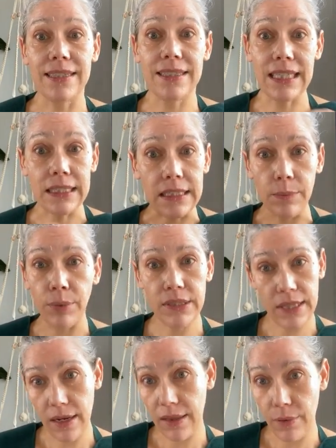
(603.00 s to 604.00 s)
has
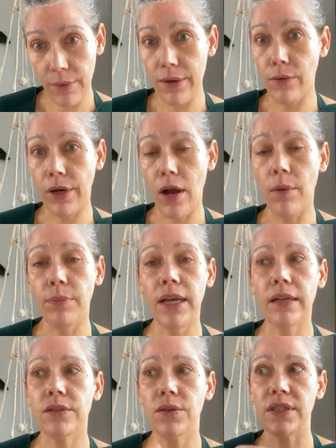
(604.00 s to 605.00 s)
16% of that retinoid
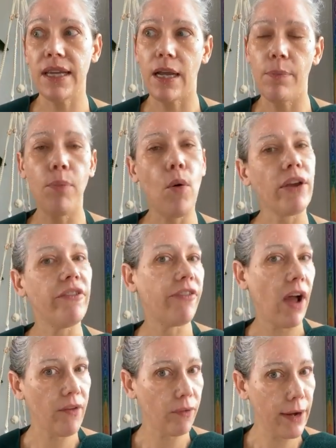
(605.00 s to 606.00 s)
complex, so it's like a
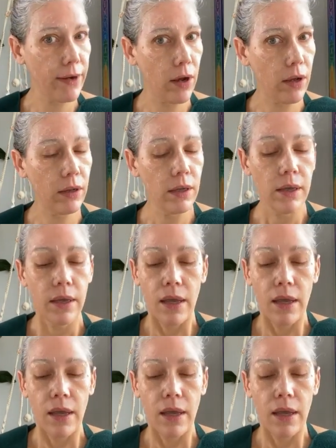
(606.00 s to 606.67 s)
0.5 retinol.